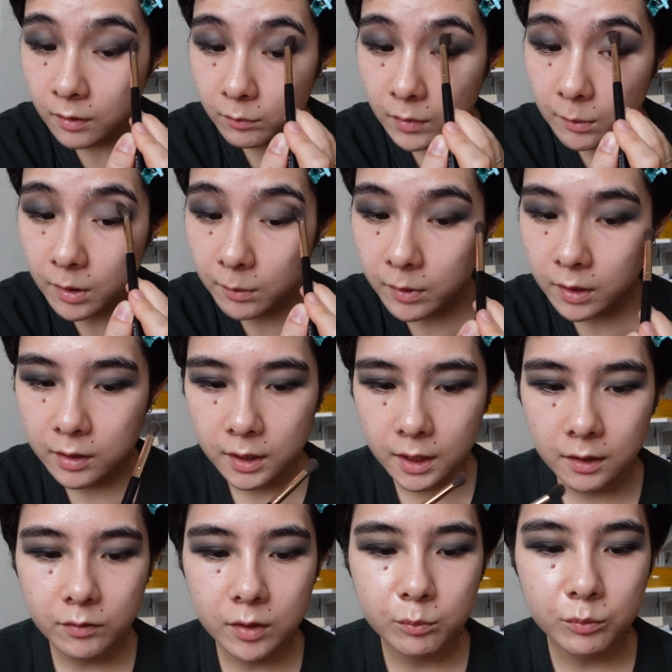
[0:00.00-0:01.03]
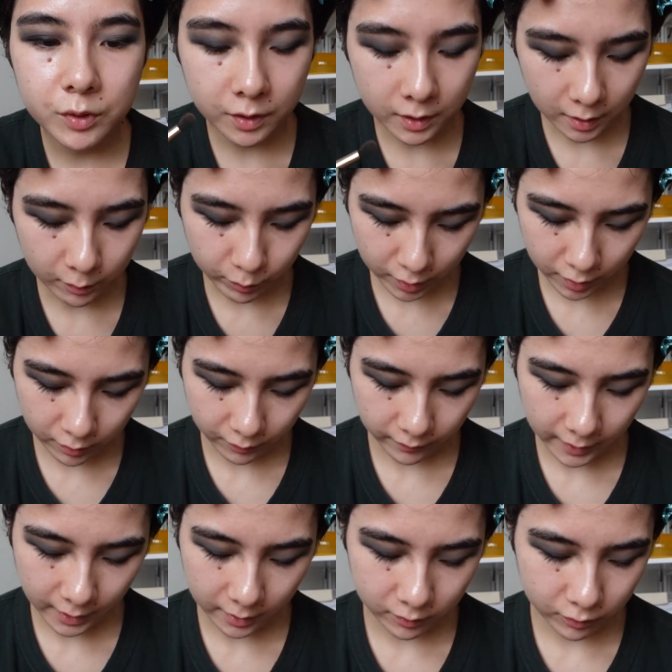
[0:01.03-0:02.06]
Maybe I'm gonna even put a bit of
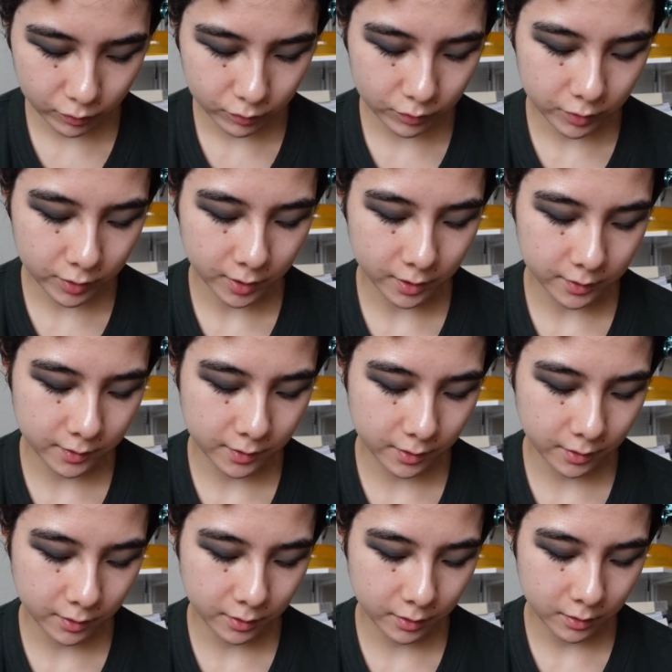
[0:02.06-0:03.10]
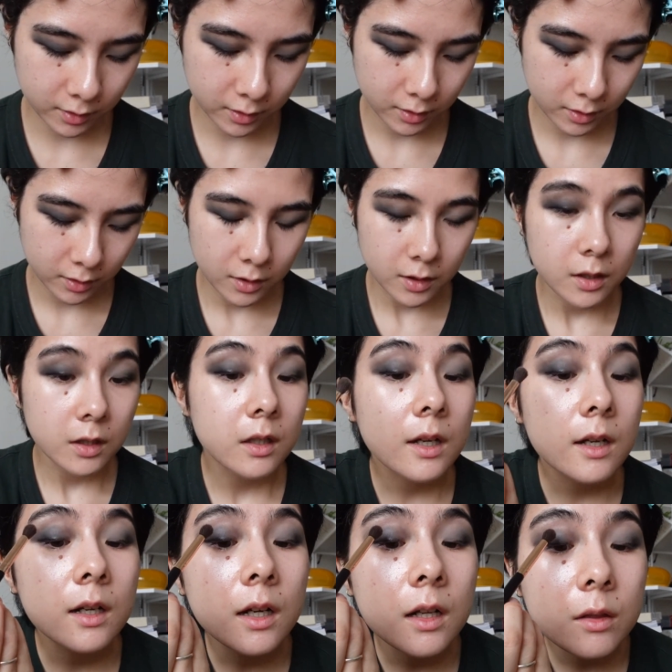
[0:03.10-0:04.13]
that tusk
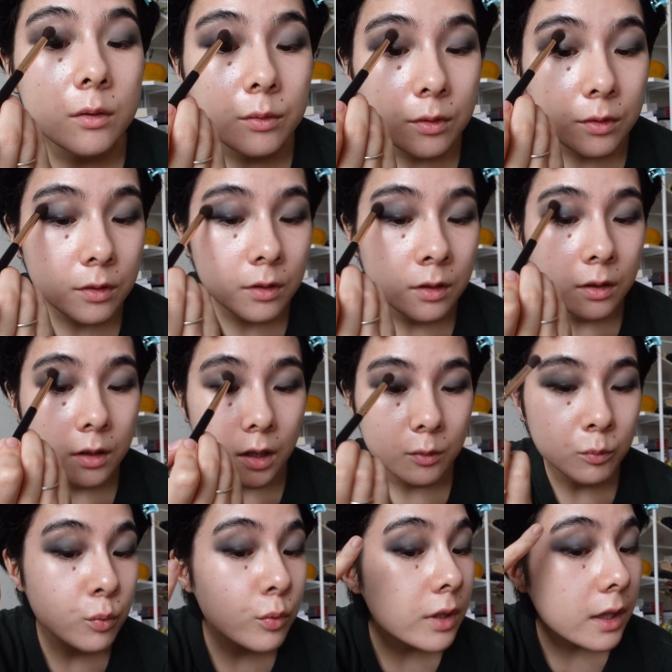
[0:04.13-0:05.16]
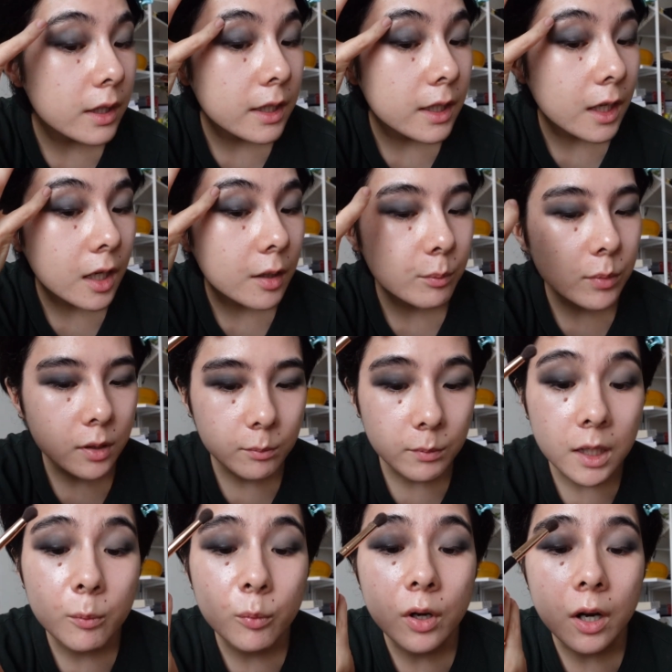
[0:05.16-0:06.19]
color really up on
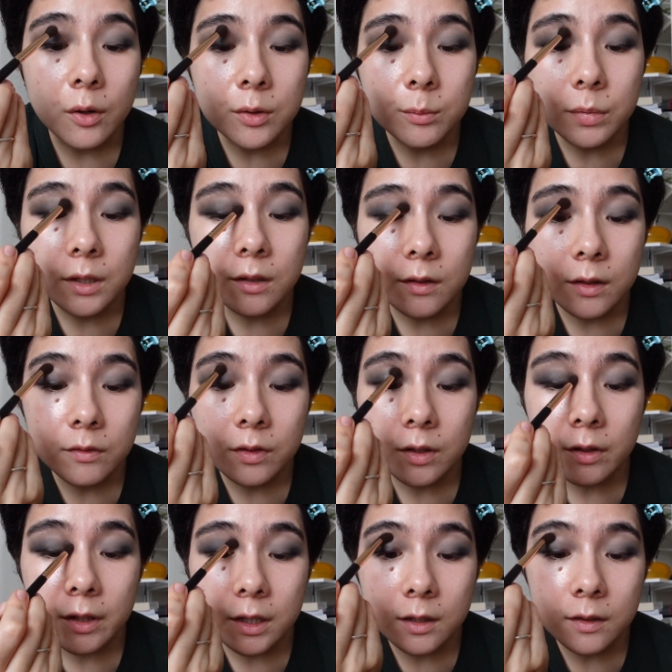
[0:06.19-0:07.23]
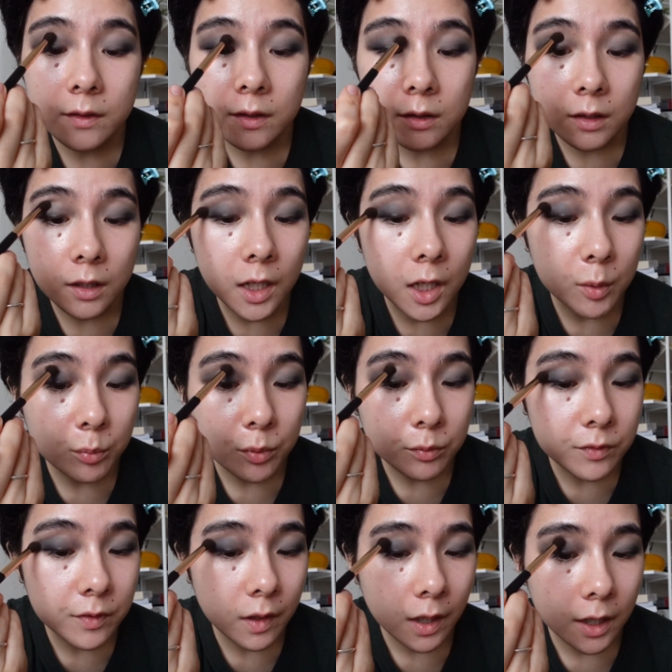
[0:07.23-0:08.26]
my brows because I feel like it's gonna help
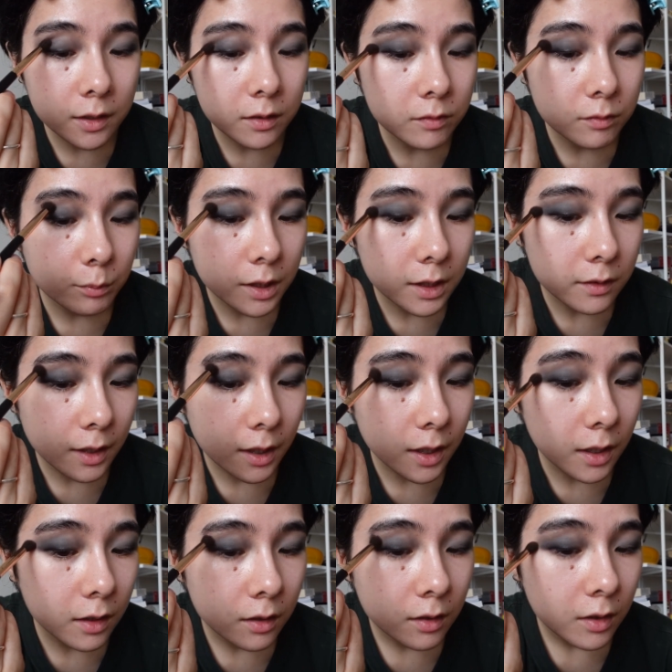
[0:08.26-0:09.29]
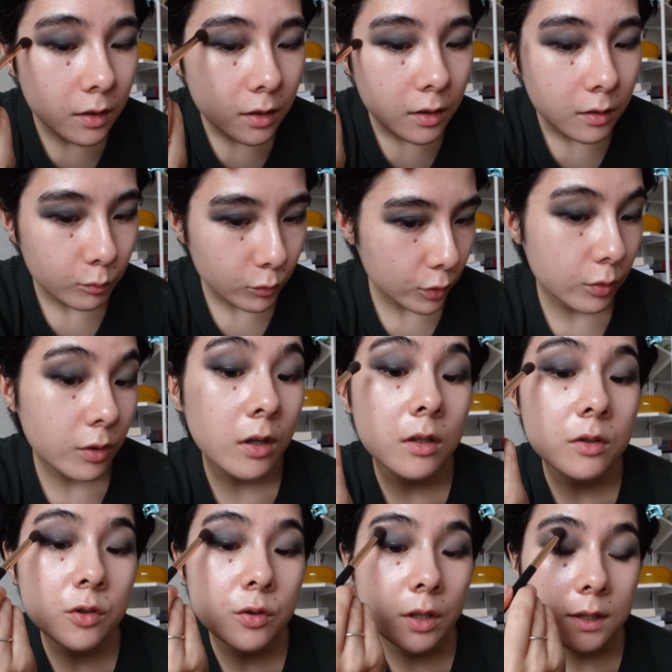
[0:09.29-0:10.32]
to kind of make that more
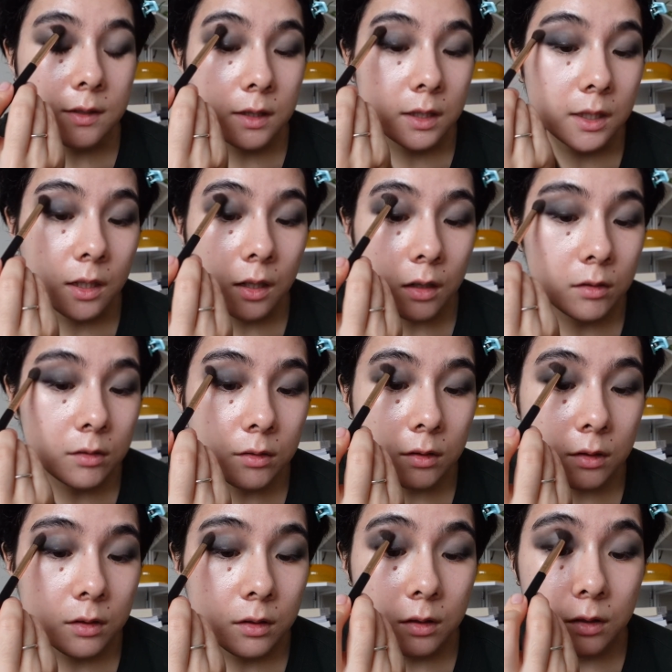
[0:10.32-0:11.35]
contrasty color.